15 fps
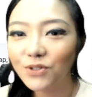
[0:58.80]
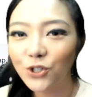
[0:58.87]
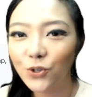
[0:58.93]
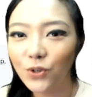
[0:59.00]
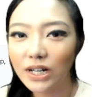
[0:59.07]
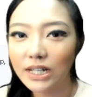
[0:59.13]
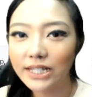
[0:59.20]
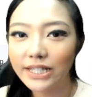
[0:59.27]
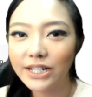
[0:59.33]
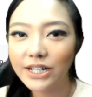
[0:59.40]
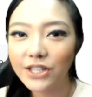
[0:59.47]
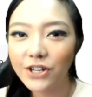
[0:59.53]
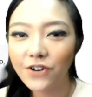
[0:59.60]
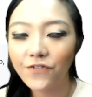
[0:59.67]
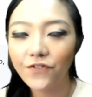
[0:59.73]
to
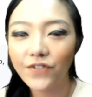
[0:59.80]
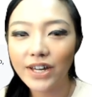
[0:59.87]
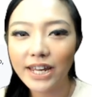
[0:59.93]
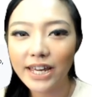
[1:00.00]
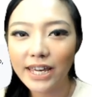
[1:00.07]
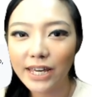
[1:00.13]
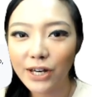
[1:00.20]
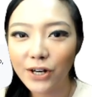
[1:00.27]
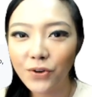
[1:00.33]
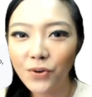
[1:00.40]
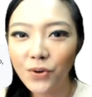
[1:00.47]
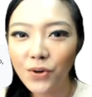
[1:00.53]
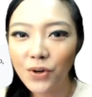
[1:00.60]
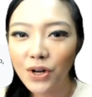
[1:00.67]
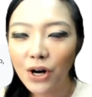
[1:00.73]
another video
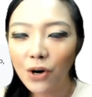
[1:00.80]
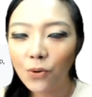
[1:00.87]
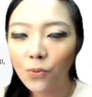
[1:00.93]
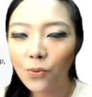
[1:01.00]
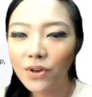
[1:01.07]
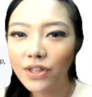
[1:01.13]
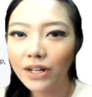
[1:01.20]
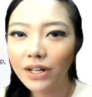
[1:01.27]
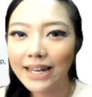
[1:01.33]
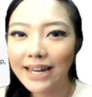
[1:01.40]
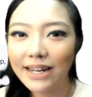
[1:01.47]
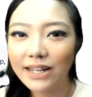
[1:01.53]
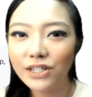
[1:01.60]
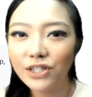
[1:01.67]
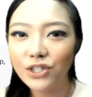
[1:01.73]
with the
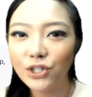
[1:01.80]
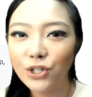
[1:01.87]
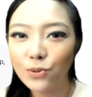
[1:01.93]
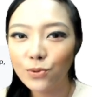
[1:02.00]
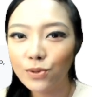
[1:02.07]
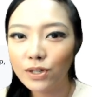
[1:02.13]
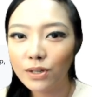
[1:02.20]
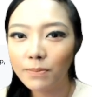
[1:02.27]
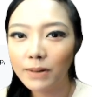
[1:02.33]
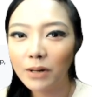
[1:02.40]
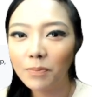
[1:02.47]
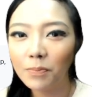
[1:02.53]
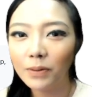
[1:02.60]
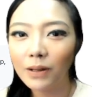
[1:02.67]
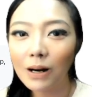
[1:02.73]
latest news
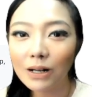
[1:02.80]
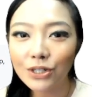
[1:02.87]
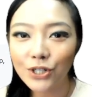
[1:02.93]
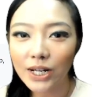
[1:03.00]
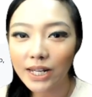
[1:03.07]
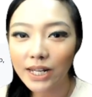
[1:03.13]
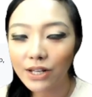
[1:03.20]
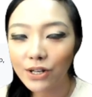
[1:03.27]
about blockchain and